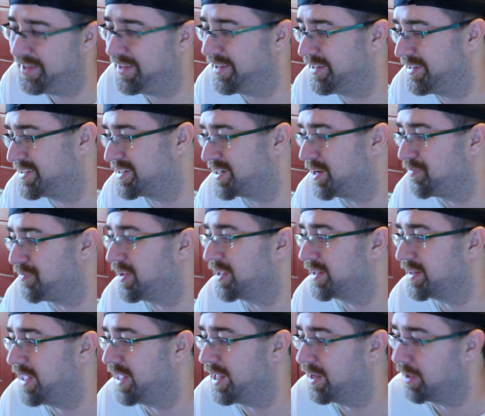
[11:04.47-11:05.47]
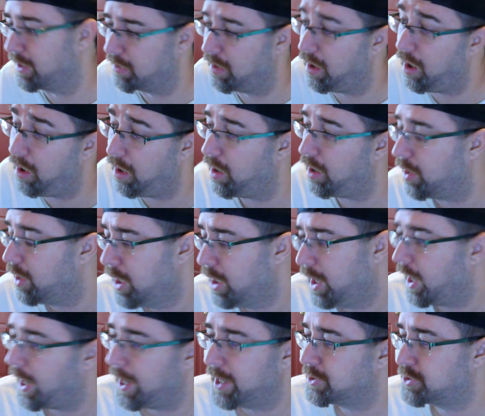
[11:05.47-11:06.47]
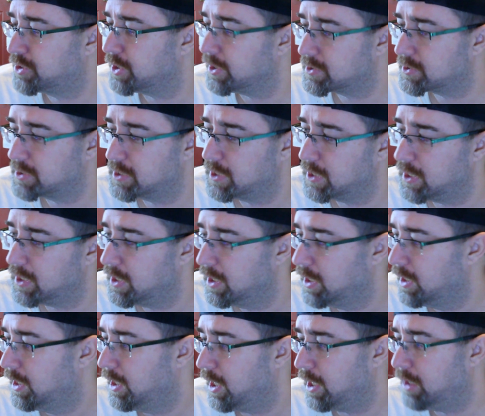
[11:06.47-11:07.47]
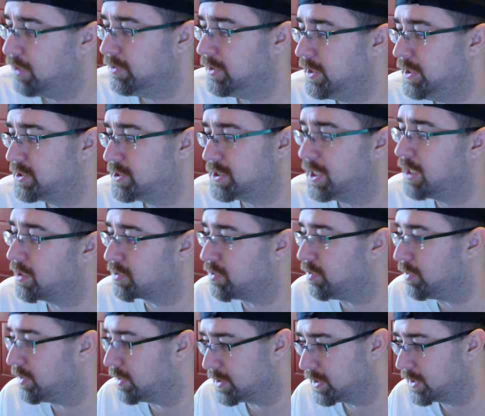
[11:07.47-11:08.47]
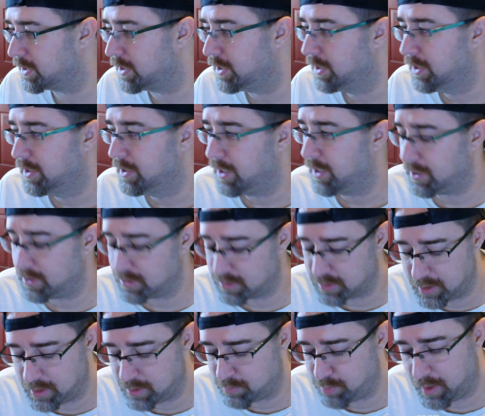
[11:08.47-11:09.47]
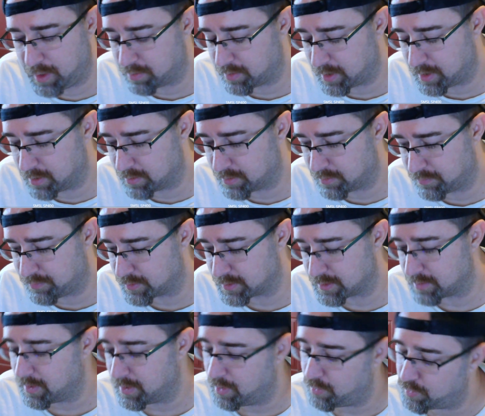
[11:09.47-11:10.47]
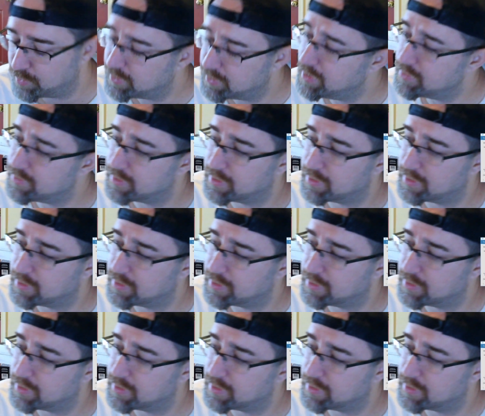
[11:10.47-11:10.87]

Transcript: stuff like that, like, I adjusted it. I don't need sound quality. I just need to be able to hear their footsteps. With these, I